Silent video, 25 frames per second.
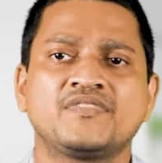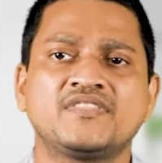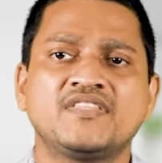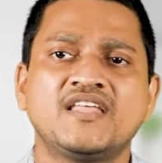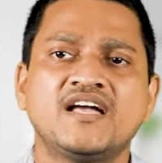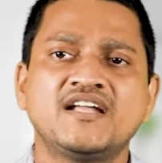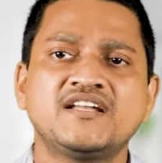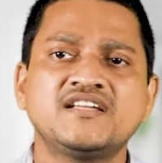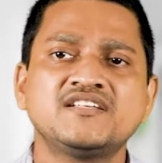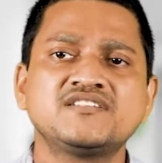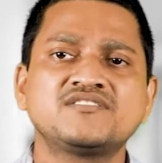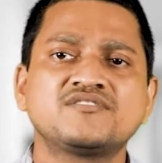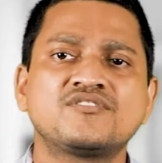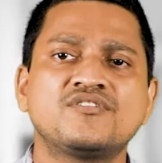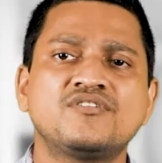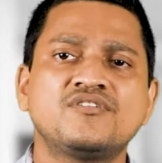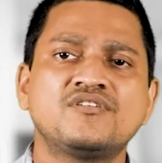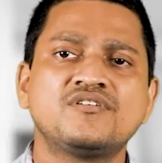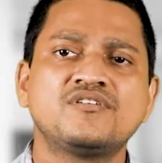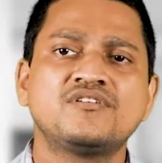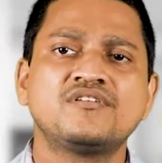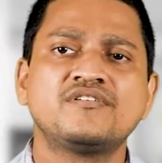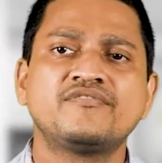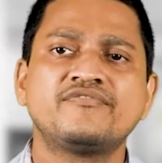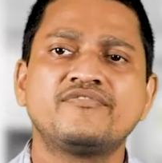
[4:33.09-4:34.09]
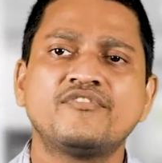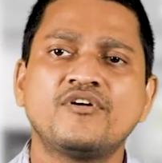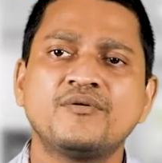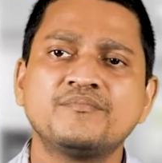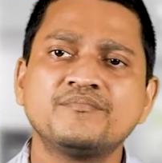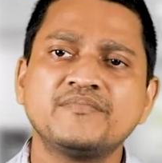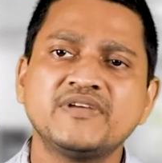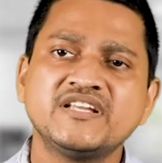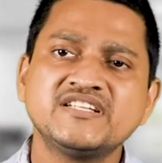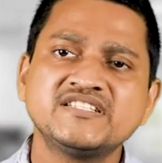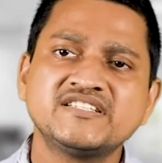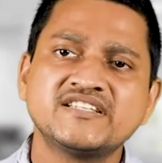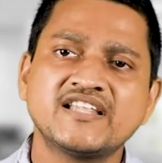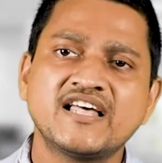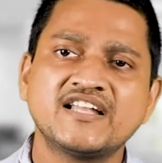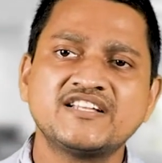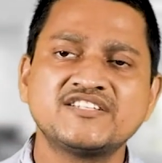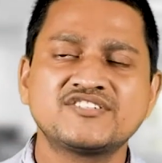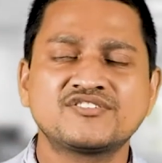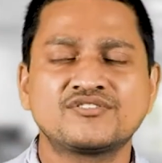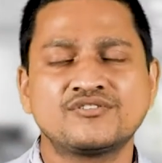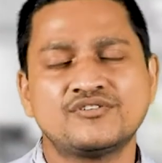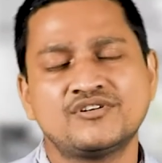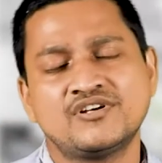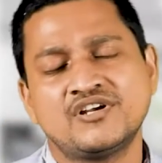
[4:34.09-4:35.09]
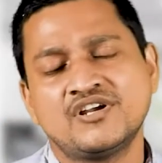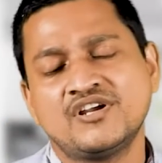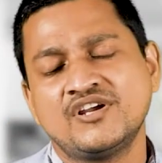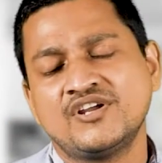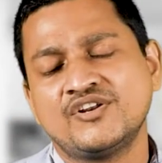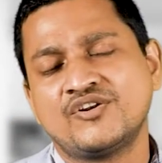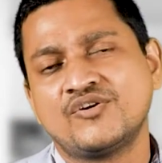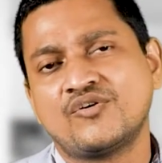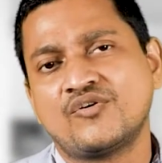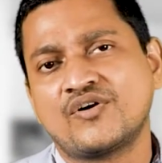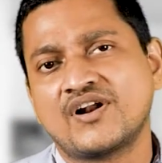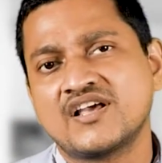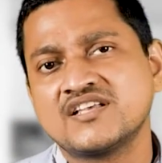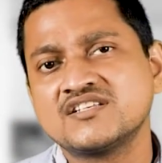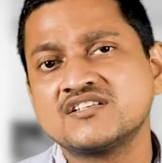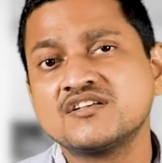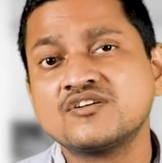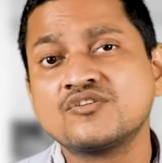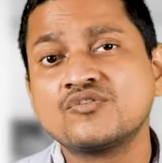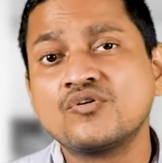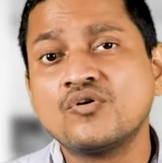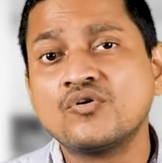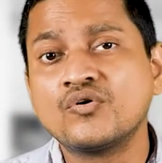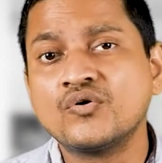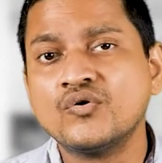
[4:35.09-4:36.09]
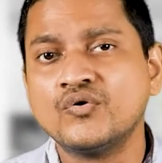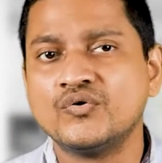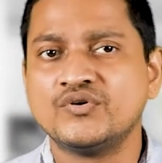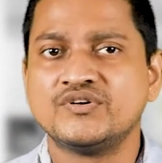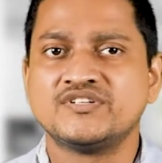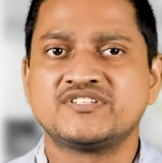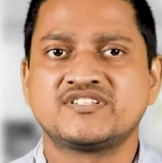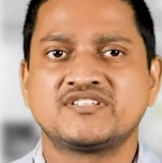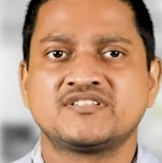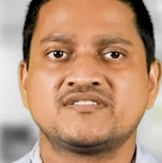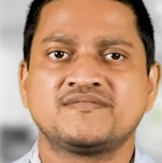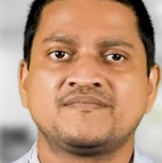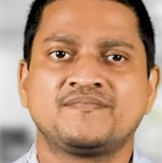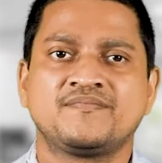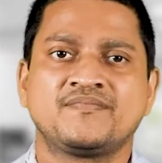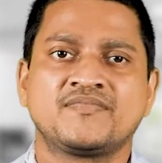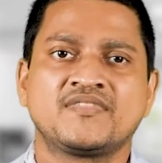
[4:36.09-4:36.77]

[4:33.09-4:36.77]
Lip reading: That is form means that is known as cocoons,